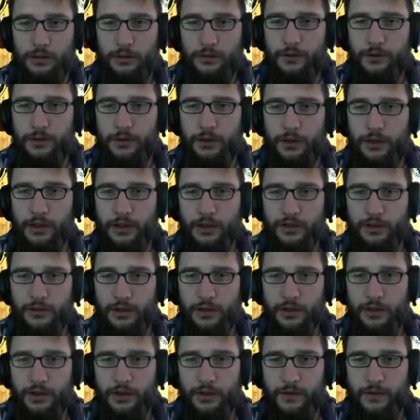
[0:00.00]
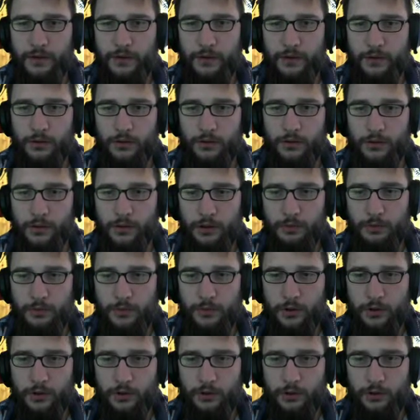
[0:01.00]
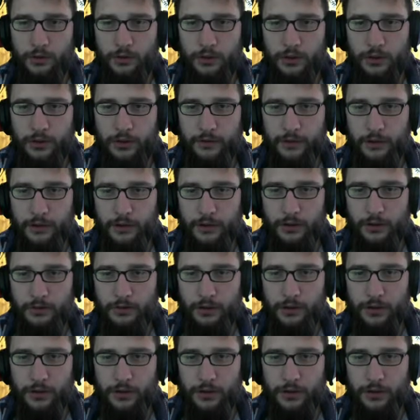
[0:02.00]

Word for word: You can actually just go... Yep, no, you don't have it. No.